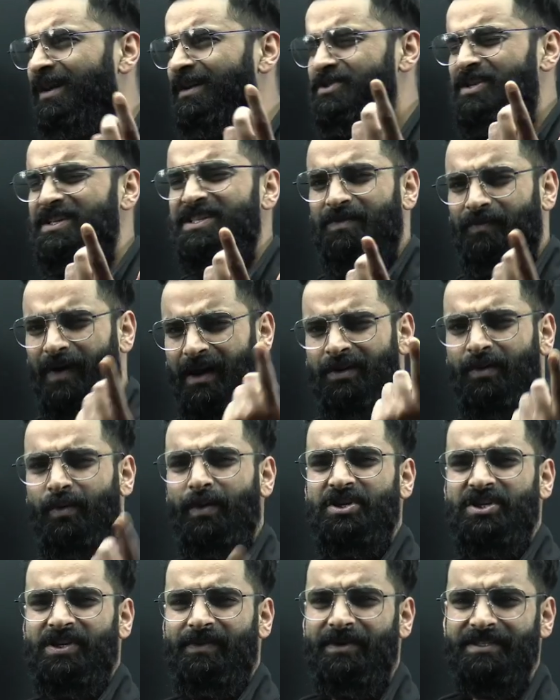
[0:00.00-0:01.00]
just one
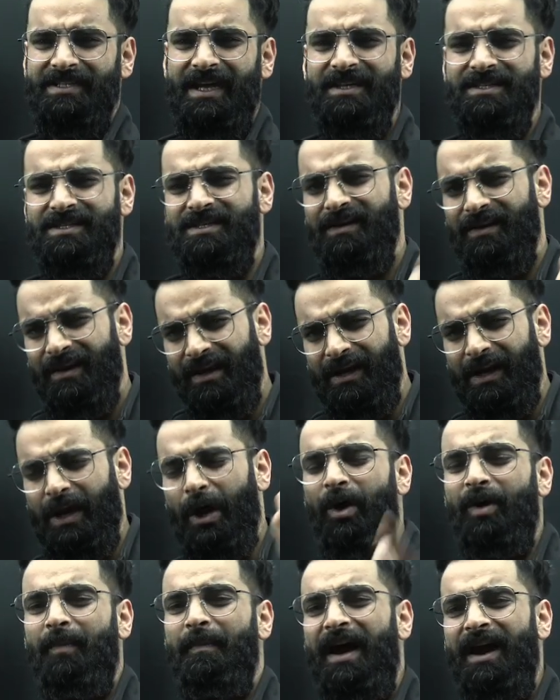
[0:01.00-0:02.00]
question was asked
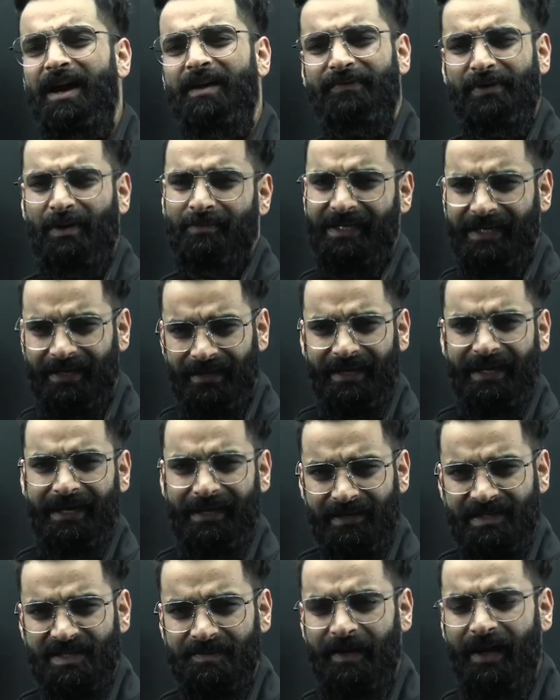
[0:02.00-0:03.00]
long back from the
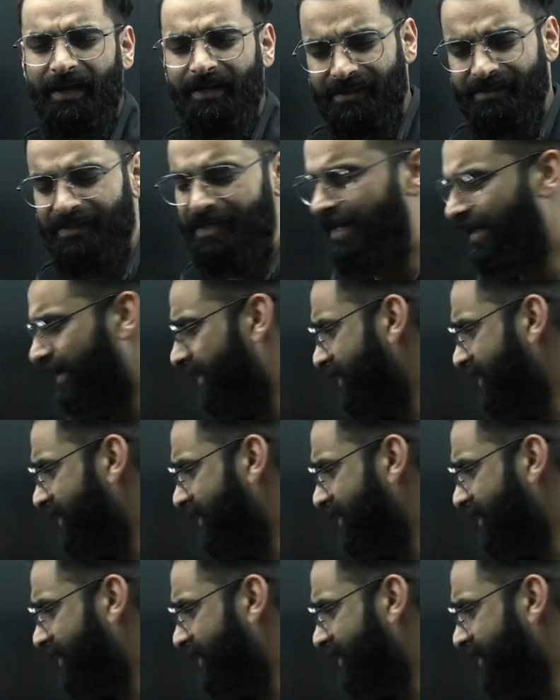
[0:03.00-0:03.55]
indicators part in the NEET